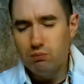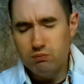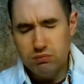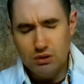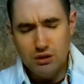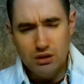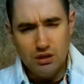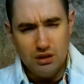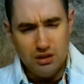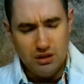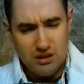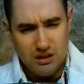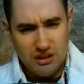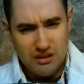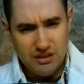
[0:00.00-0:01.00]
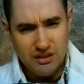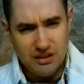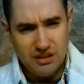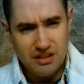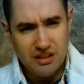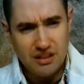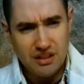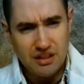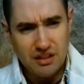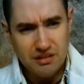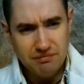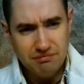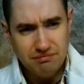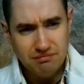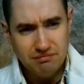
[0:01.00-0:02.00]
Oh, I feel sick,
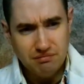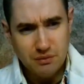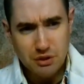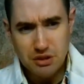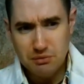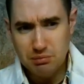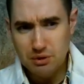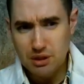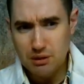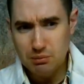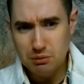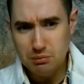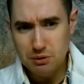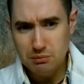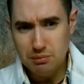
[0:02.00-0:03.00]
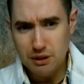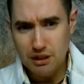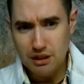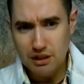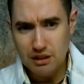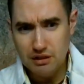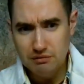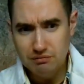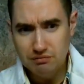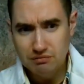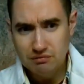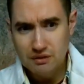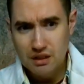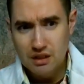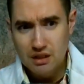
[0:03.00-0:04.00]
which is probably bad.
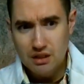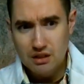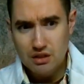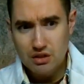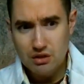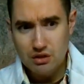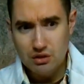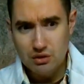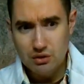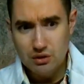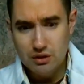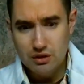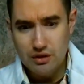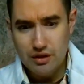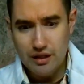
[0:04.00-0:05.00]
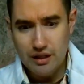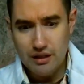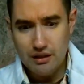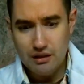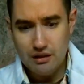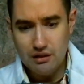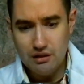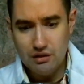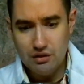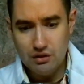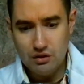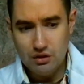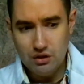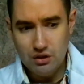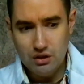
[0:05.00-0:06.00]
So that is
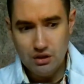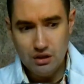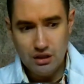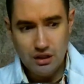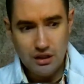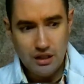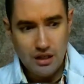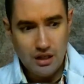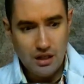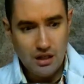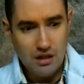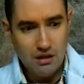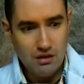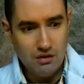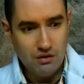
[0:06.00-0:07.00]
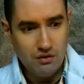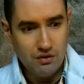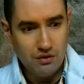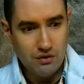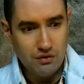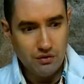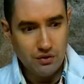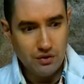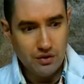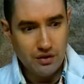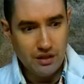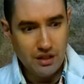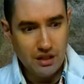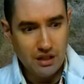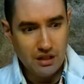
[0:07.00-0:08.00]
all I have for
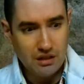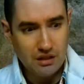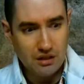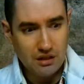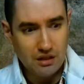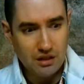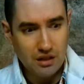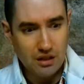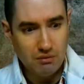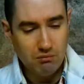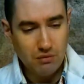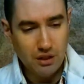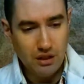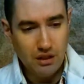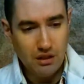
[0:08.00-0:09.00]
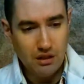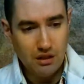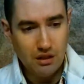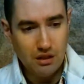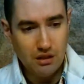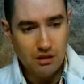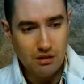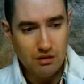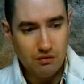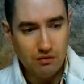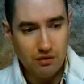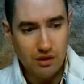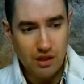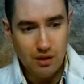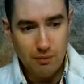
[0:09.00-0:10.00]
that, and I might need to
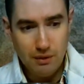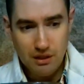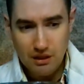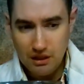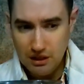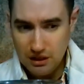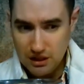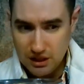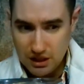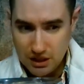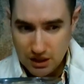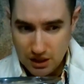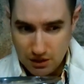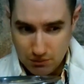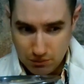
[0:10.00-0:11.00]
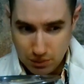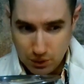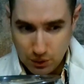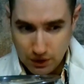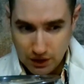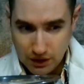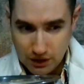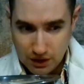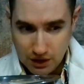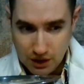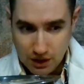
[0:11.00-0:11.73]
vomit at some point.